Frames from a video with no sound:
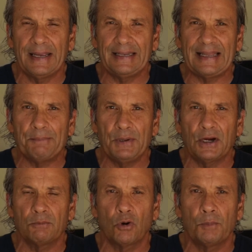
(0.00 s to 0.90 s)
getting that
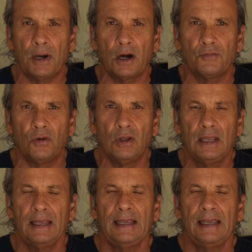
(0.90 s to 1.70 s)
bigger and more powerful,